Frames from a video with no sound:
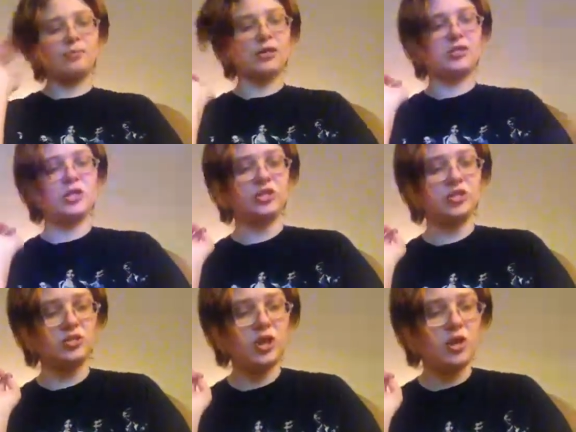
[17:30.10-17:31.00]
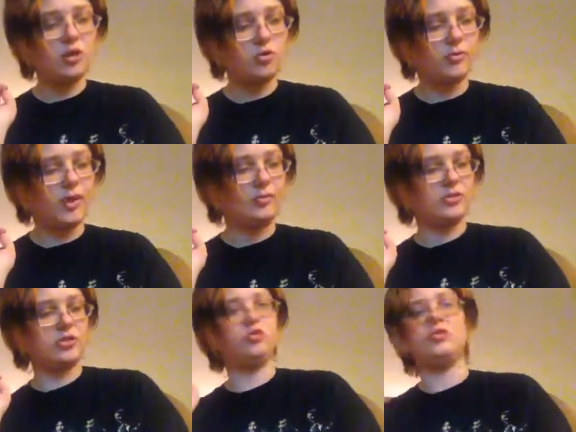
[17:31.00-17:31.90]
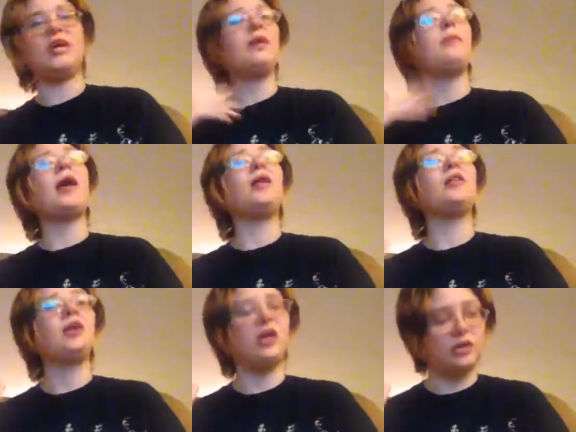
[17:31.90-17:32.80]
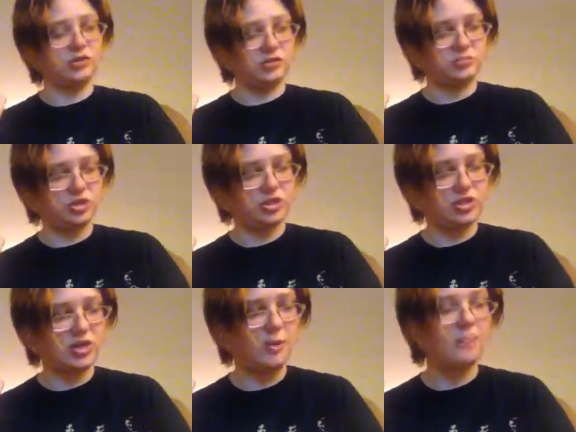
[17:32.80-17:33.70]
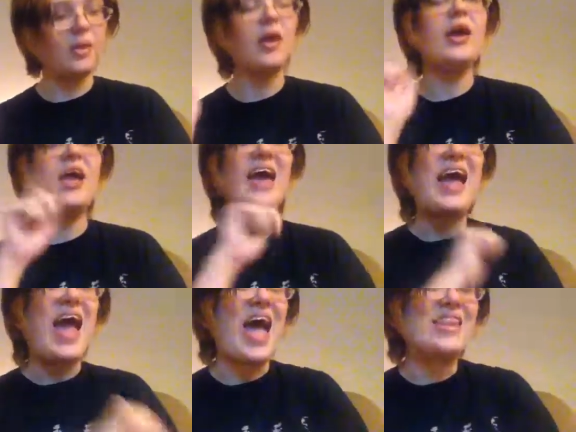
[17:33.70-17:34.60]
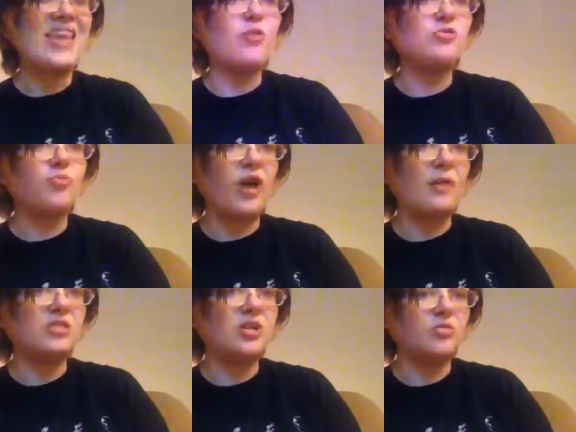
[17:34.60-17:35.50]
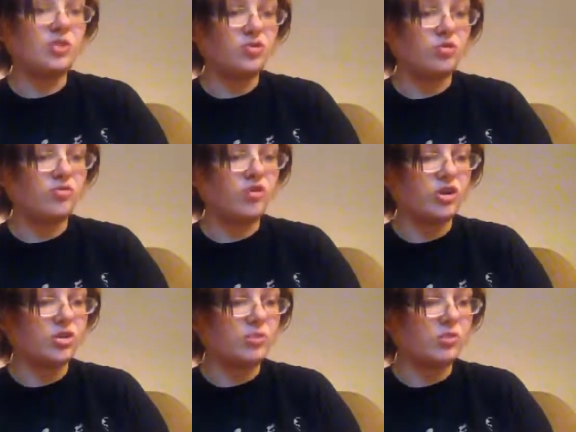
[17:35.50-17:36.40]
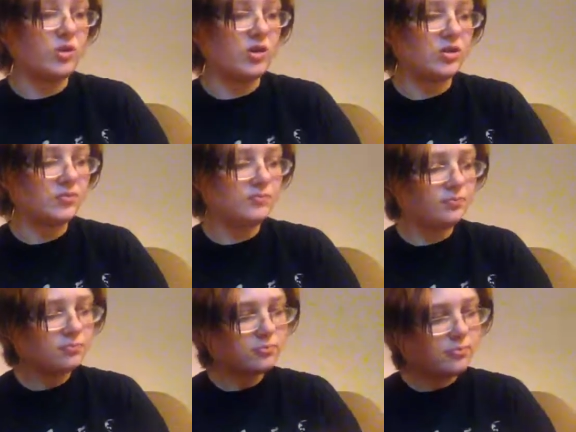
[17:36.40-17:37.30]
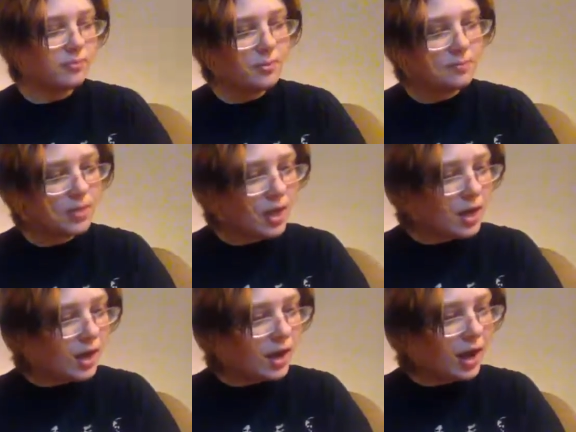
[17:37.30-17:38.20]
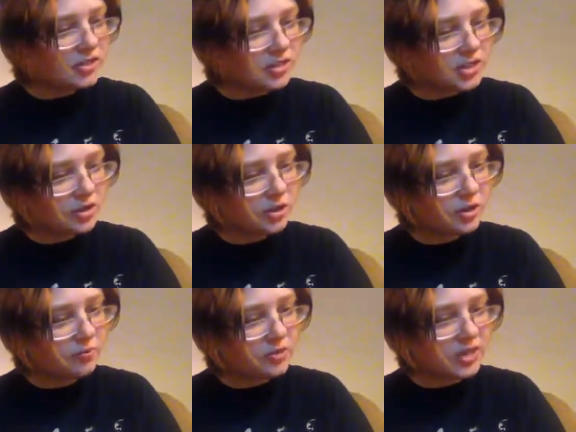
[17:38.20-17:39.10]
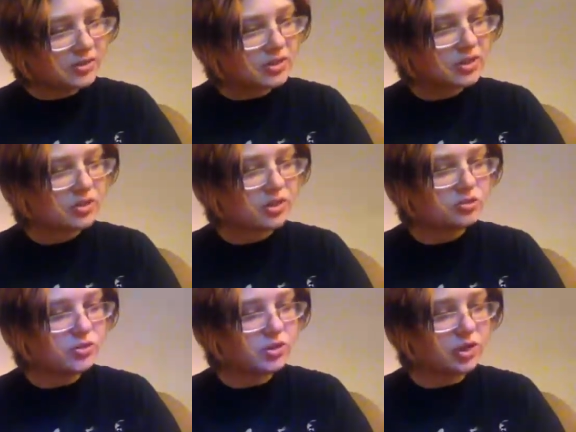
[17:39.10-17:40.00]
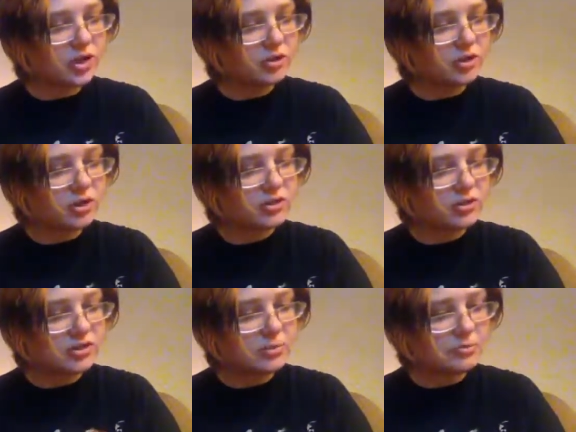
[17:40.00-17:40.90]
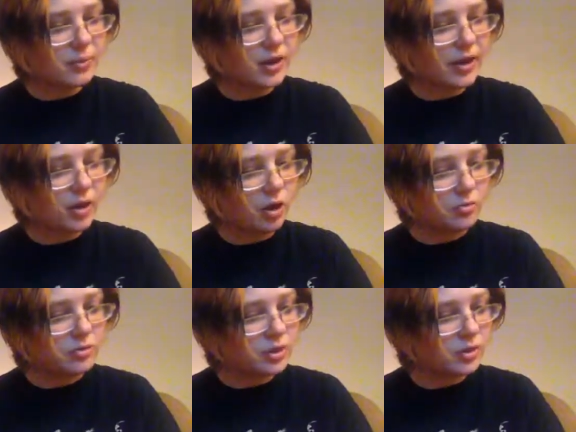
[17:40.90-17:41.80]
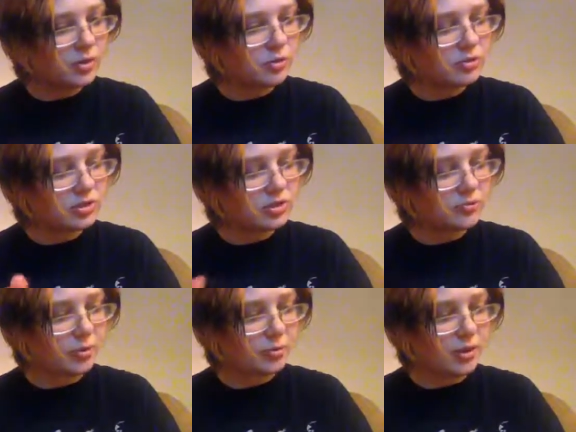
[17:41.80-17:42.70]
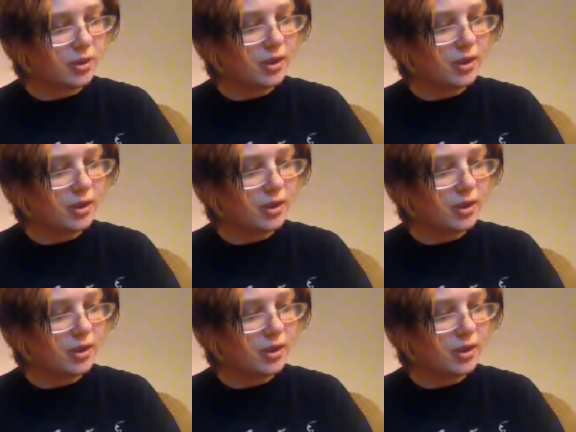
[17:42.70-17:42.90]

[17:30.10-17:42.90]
my teachings, you will be able to choose any man in the kingdom, she said. And that was perhaps the only source of friction between us. A secure, protected, industrious childhood slipped by almost unnoticed into puberty.